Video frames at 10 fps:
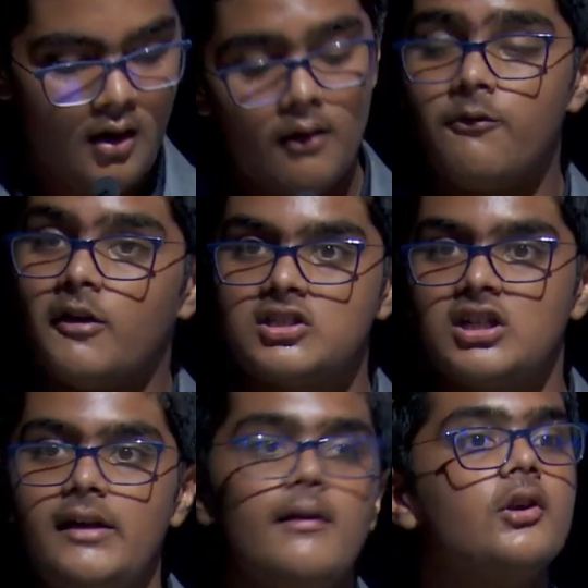
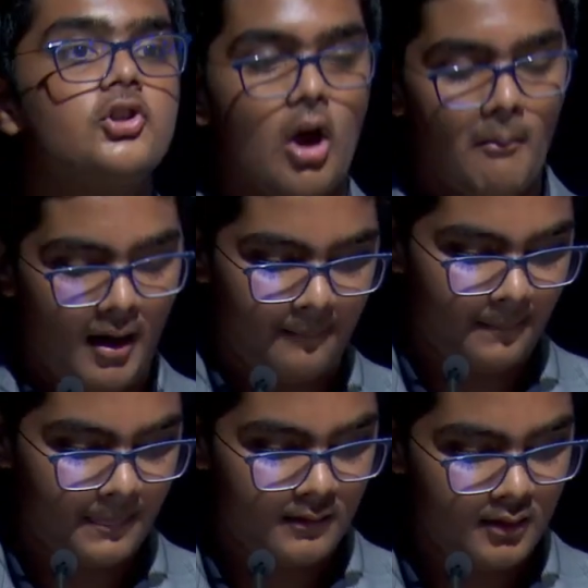Firstly, trauma.
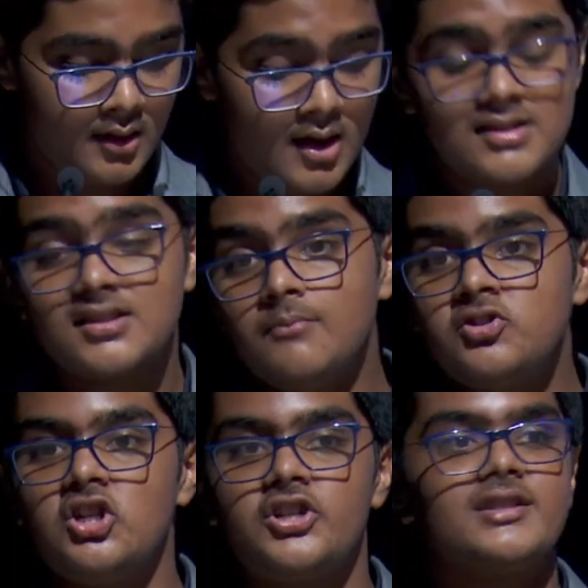Some
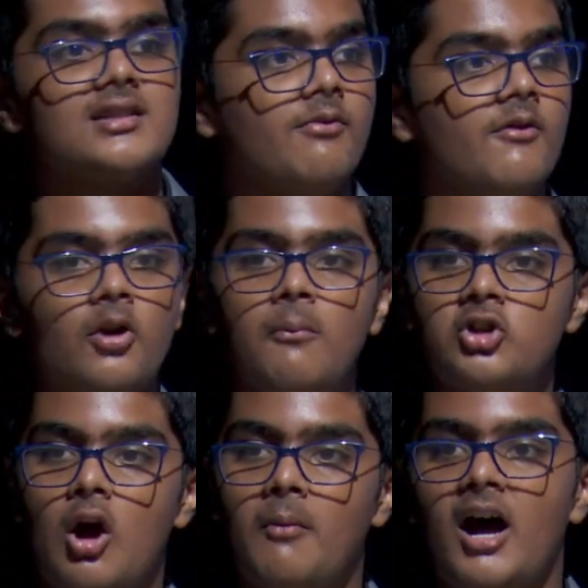children suffer from
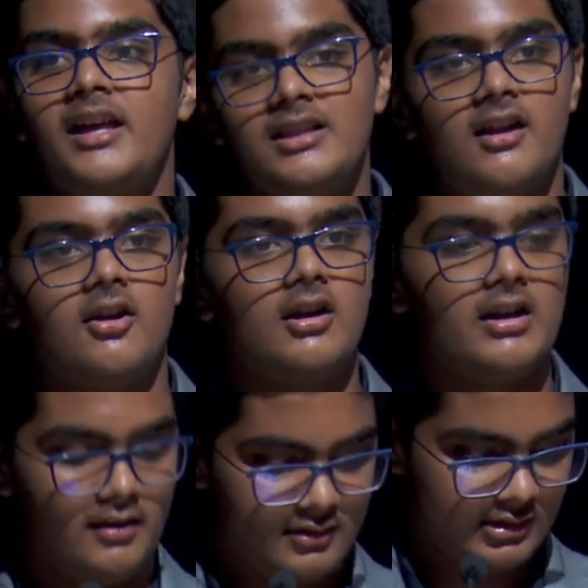trauma in their
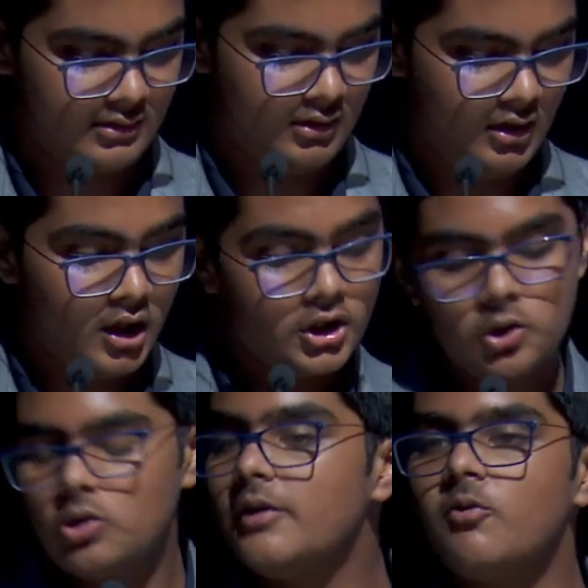early years
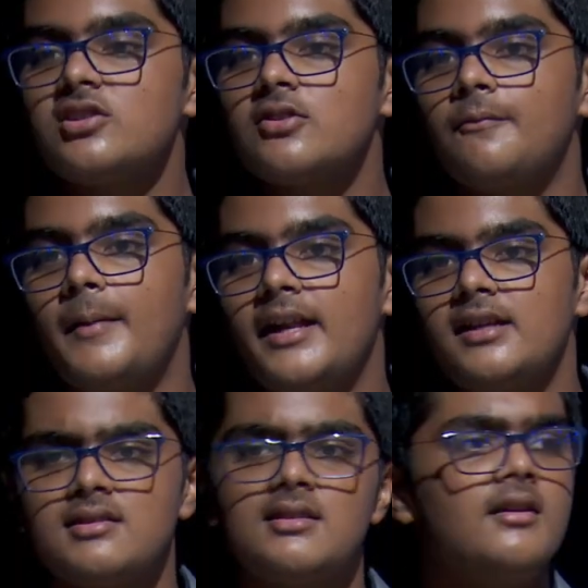due to divorce of
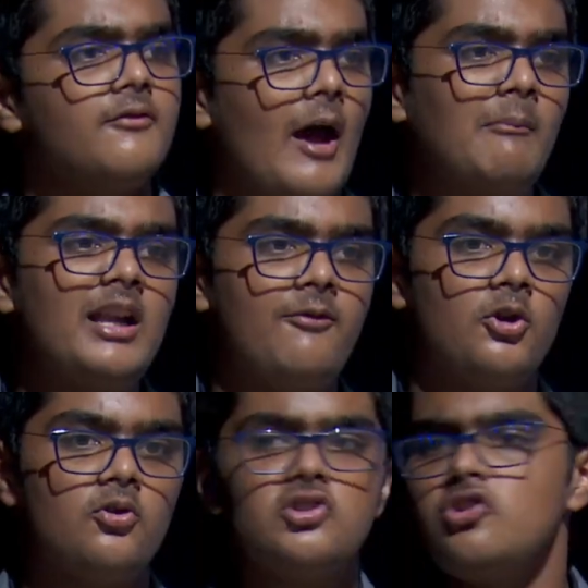parents, family
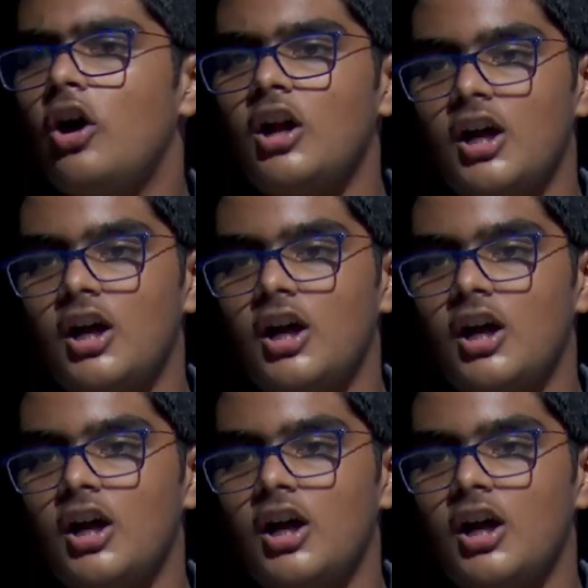feuds, or